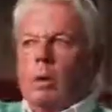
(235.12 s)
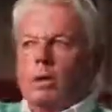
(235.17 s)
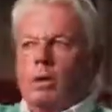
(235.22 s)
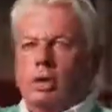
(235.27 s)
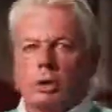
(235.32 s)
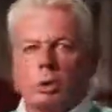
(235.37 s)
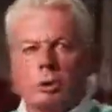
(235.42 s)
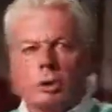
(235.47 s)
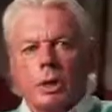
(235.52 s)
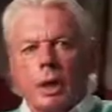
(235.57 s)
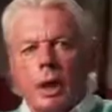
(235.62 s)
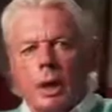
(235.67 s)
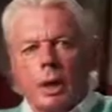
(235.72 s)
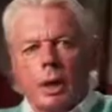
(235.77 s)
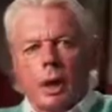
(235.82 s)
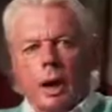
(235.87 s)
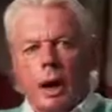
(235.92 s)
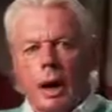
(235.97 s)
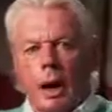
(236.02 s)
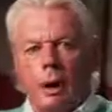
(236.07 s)
Suter
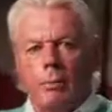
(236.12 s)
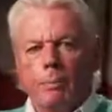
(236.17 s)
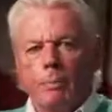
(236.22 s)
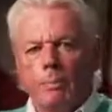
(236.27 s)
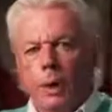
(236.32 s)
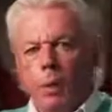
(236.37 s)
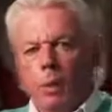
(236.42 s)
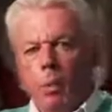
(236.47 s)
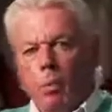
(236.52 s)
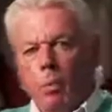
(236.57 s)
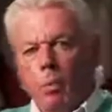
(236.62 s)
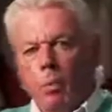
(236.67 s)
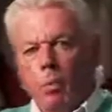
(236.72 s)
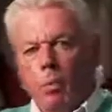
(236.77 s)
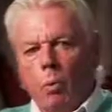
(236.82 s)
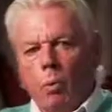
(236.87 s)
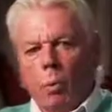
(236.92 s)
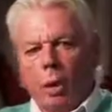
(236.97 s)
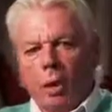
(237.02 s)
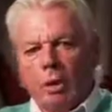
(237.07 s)

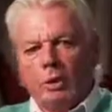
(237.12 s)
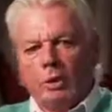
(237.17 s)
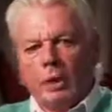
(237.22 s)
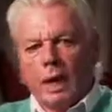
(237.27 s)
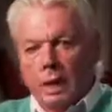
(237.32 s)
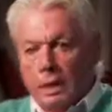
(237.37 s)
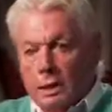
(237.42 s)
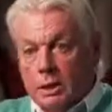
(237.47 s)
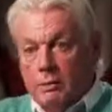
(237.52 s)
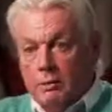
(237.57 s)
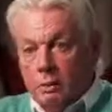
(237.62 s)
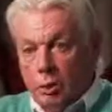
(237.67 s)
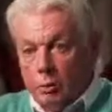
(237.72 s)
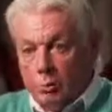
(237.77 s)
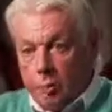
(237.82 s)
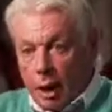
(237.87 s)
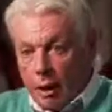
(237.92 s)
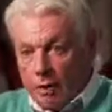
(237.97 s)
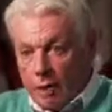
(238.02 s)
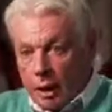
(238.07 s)
was interviewed
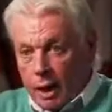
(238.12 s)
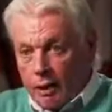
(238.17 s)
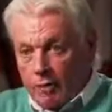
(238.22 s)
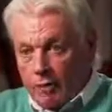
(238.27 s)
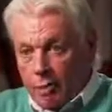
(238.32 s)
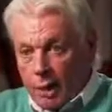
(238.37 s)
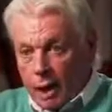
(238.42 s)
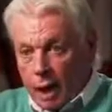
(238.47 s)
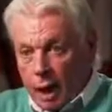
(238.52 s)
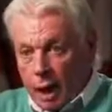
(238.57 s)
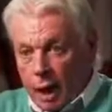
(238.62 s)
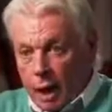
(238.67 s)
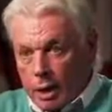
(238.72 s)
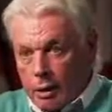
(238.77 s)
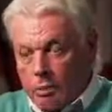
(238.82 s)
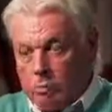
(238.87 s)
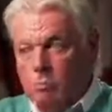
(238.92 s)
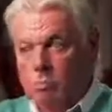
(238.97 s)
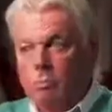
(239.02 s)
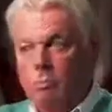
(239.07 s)
by the
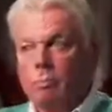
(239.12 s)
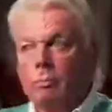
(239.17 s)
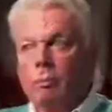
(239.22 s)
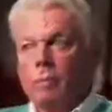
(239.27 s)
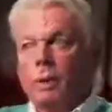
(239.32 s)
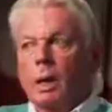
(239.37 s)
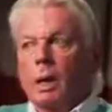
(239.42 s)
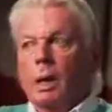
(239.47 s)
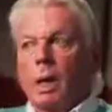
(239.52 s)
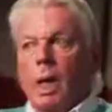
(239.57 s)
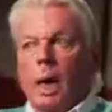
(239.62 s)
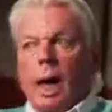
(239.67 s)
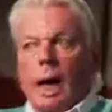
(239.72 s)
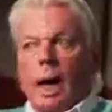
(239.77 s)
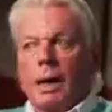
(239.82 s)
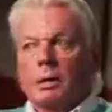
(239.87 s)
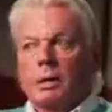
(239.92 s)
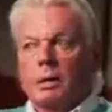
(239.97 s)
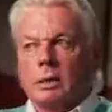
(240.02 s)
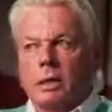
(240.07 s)
FBI
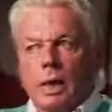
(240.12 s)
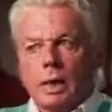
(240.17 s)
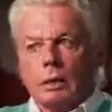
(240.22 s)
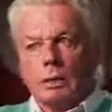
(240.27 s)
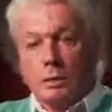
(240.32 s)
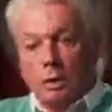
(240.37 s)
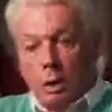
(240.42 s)
and said